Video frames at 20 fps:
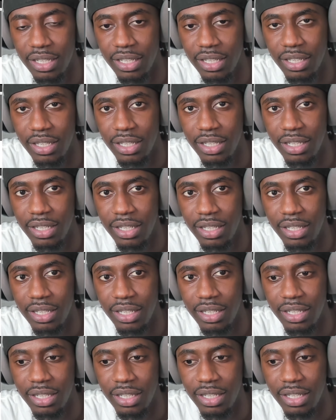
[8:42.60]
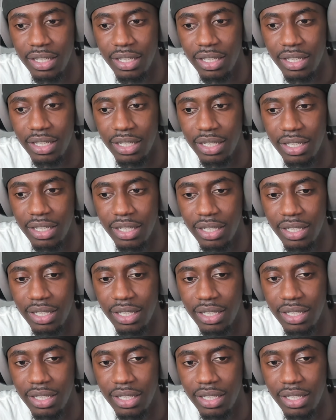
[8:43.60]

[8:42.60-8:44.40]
(no one is talking)